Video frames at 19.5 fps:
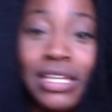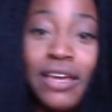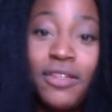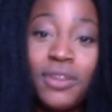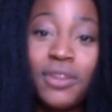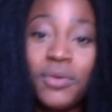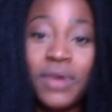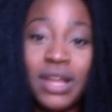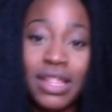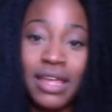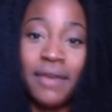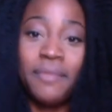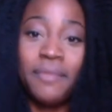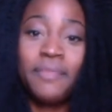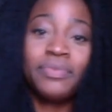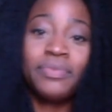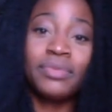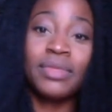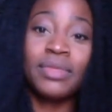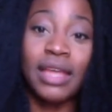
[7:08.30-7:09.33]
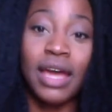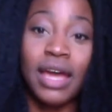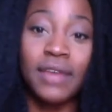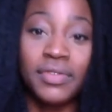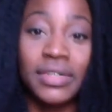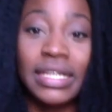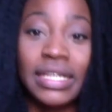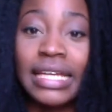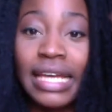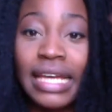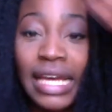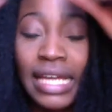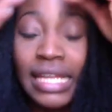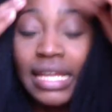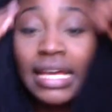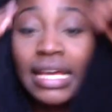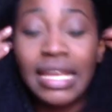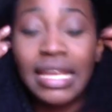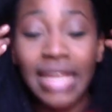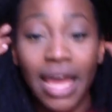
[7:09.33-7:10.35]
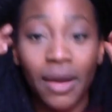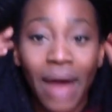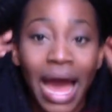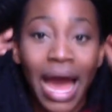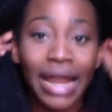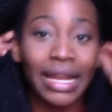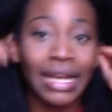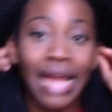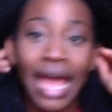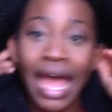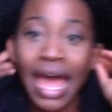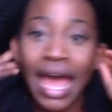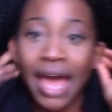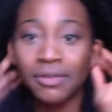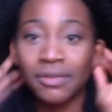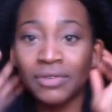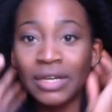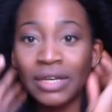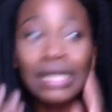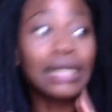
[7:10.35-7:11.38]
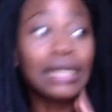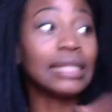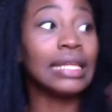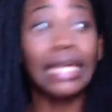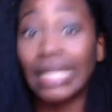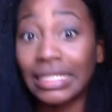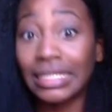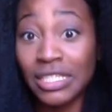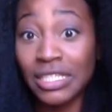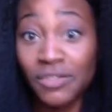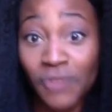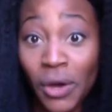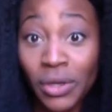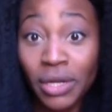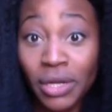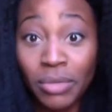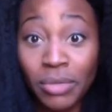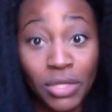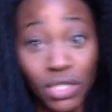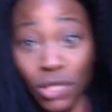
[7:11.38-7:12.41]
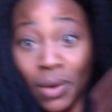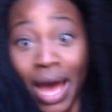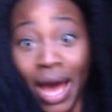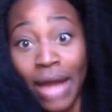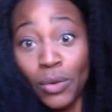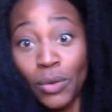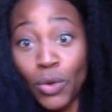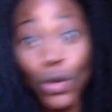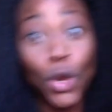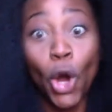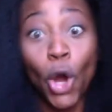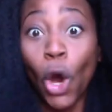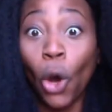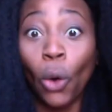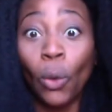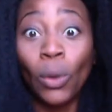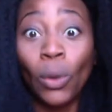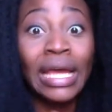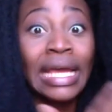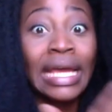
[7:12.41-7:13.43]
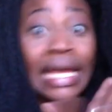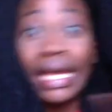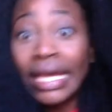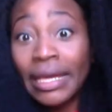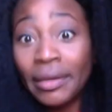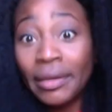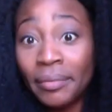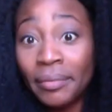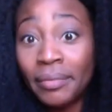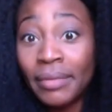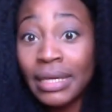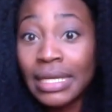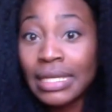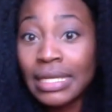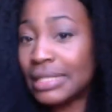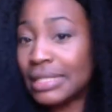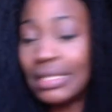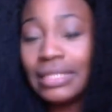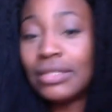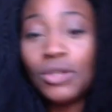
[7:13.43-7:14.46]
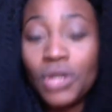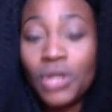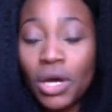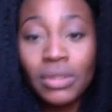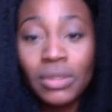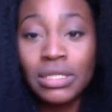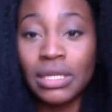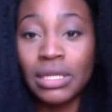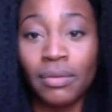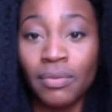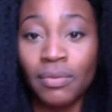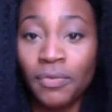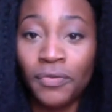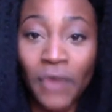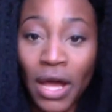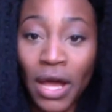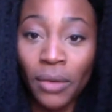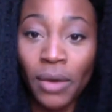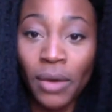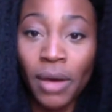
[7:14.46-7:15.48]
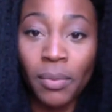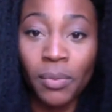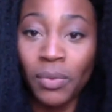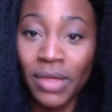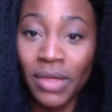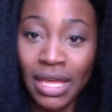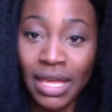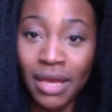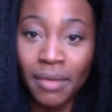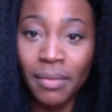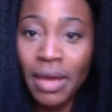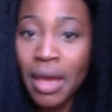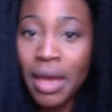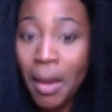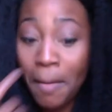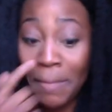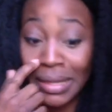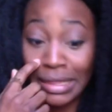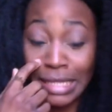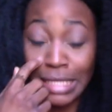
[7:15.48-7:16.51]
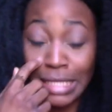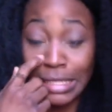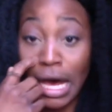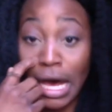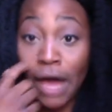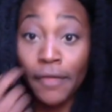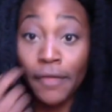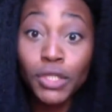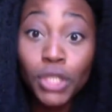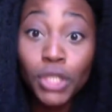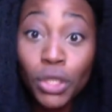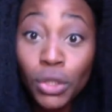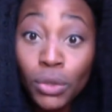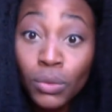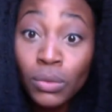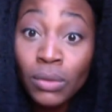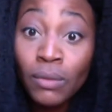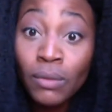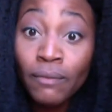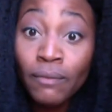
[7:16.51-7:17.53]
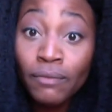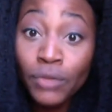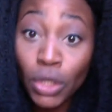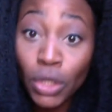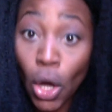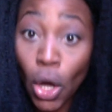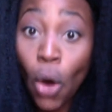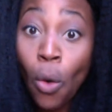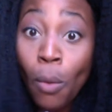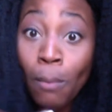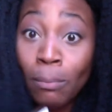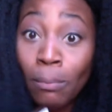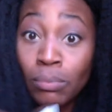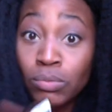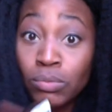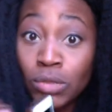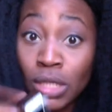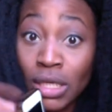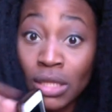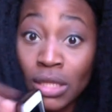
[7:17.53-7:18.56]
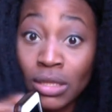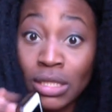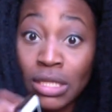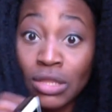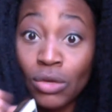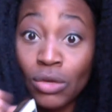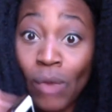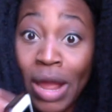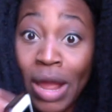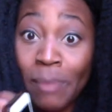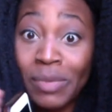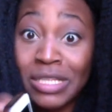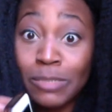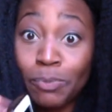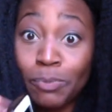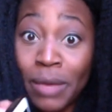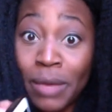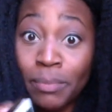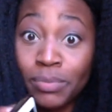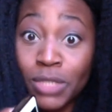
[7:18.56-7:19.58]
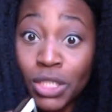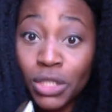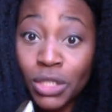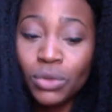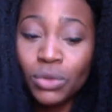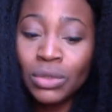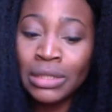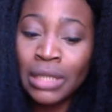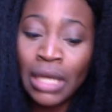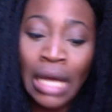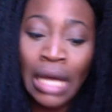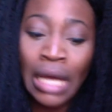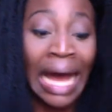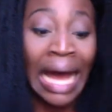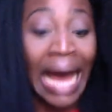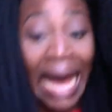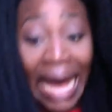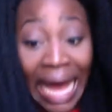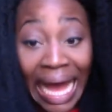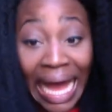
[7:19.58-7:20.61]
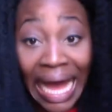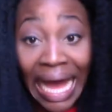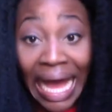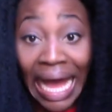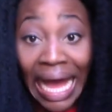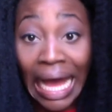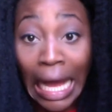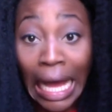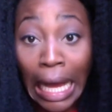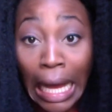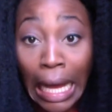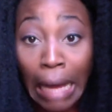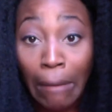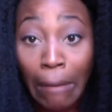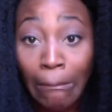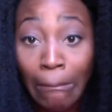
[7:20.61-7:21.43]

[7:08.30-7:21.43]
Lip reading: either one of them ever again. Now, I didn't have Cletus's phone number, so I don't know him, you know, to follow up with him. But this other dude, the rapist pimp dude, I